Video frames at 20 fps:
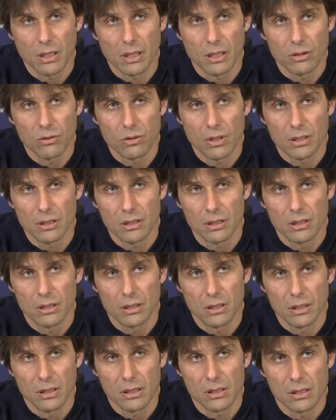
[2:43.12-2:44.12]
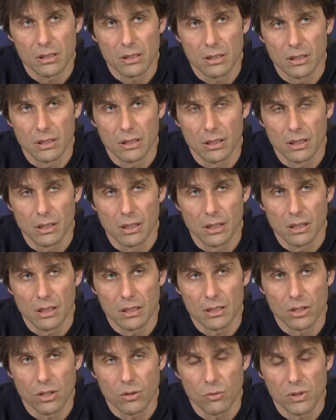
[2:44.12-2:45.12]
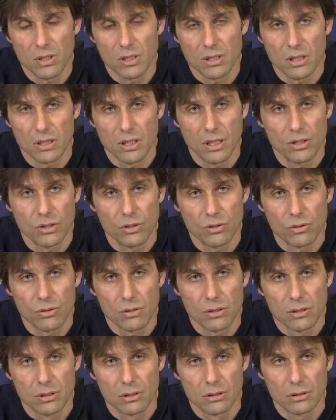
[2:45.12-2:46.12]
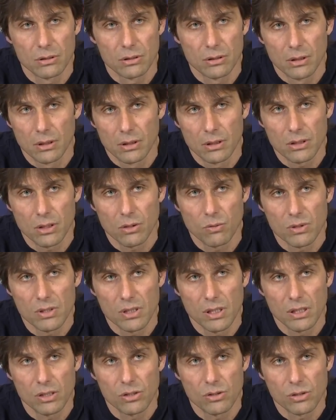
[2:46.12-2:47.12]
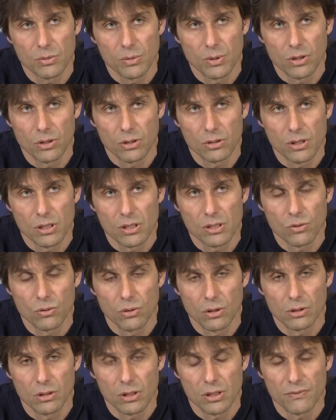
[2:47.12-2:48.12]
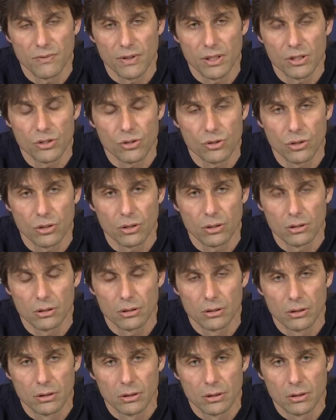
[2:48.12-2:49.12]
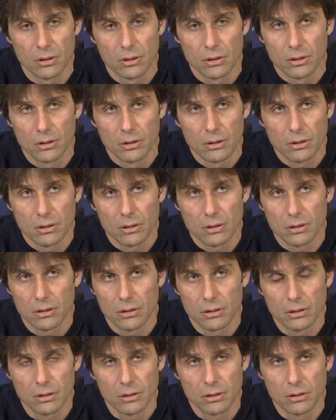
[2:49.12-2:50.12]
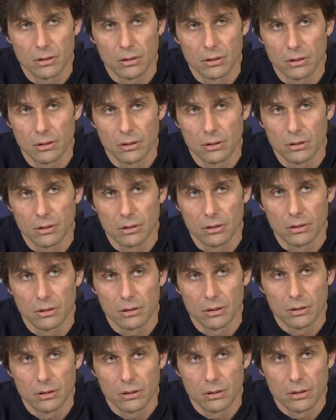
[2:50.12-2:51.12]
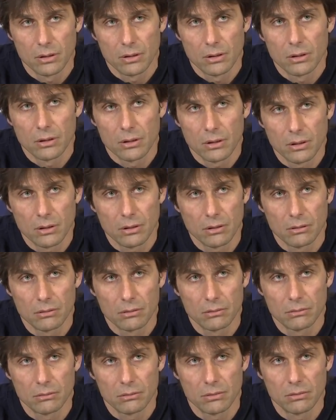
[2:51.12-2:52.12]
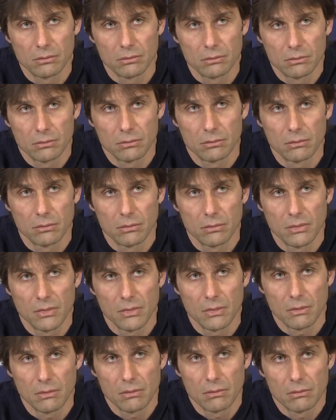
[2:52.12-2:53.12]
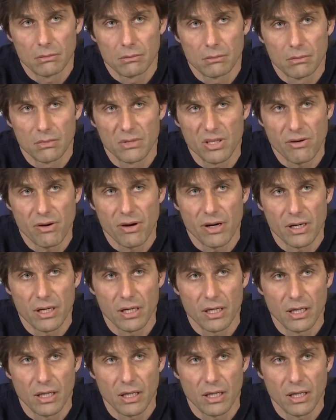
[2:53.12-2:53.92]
United is always dangerous. It's always dangerous because his squad is very strong. There are